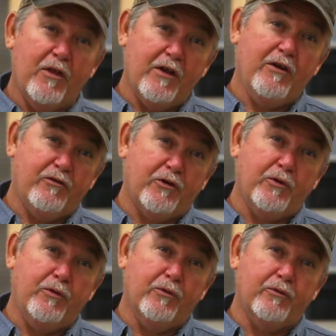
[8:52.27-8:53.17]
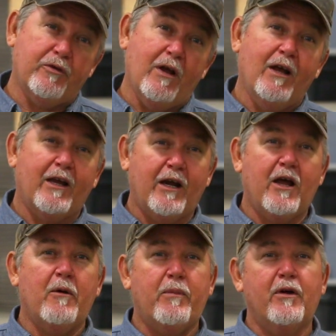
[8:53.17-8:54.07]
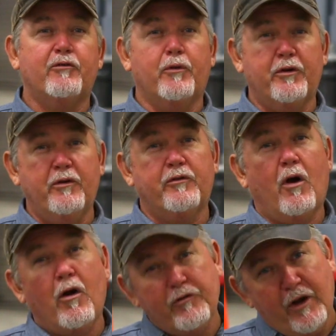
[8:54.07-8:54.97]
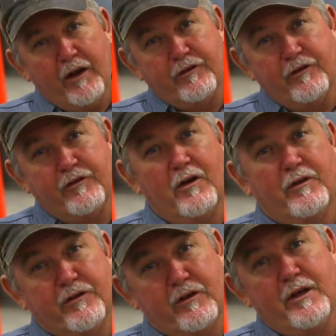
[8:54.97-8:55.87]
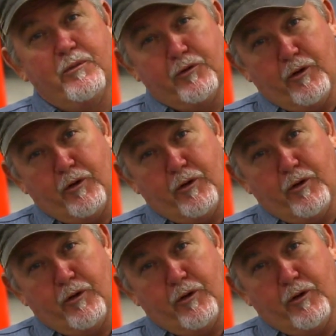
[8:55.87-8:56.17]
these tools can help us reduce our chances of a slip,